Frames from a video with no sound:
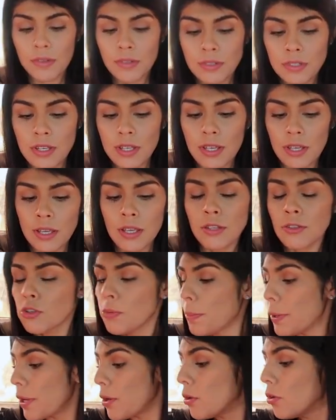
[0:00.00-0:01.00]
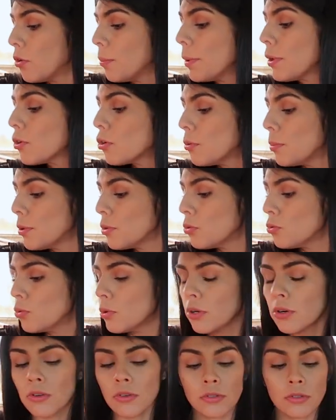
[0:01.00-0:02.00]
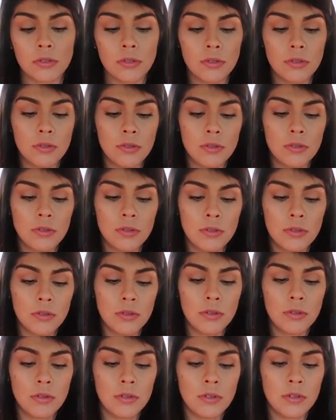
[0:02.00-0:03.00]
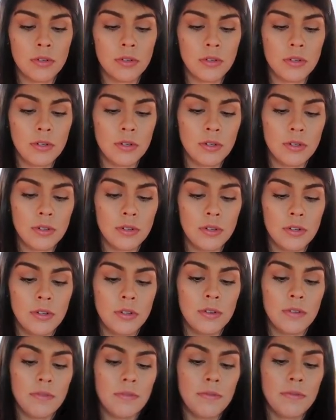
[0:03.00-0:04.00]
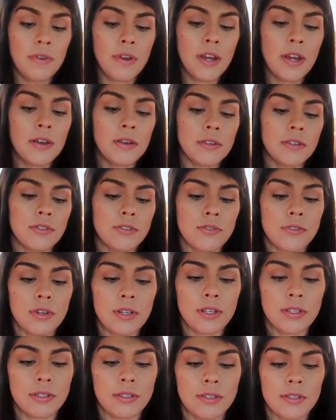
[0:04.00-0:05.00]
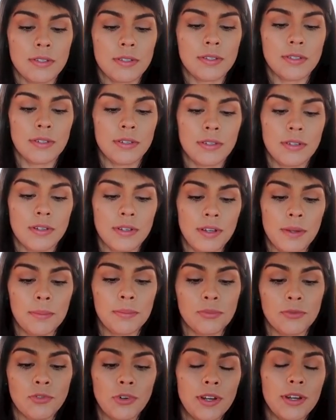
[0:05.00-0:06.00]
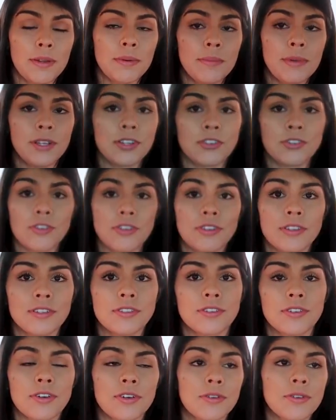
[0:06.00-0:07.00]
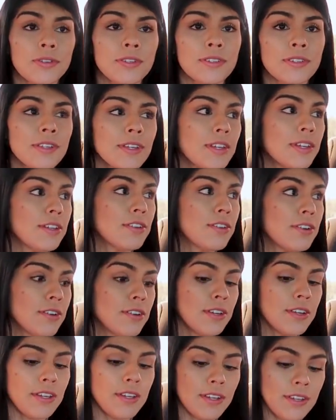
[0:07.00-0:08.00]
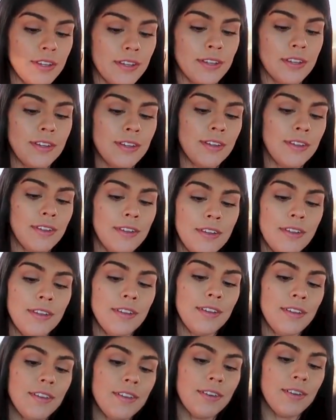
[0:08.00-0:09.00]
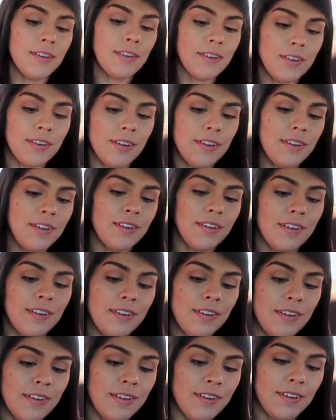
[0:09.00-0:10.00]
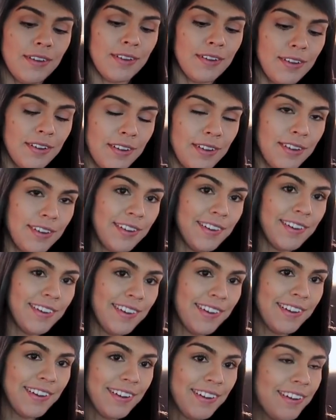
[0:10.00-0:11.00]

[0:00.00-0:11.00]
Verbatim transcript: How's sí, stress? Are, come, come tu arroz. How stressed are you feeling back there? Very stressed. I'm trying to make sure this girl doesn't get dirty. Hold on dinner going on back there.